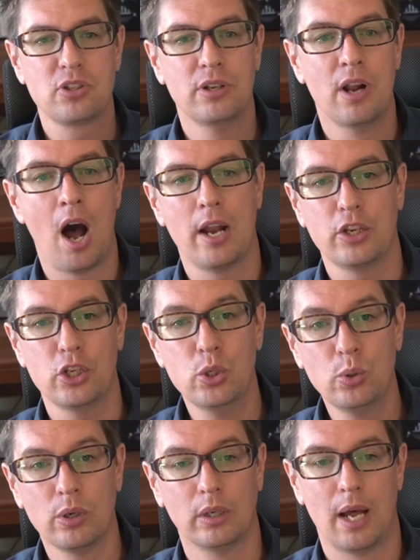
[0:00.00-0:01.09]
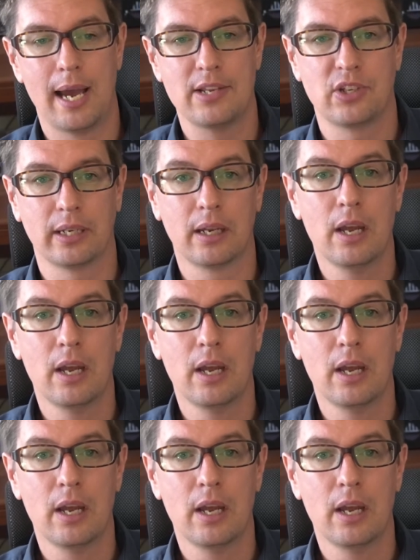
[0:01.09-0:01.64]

not utilizing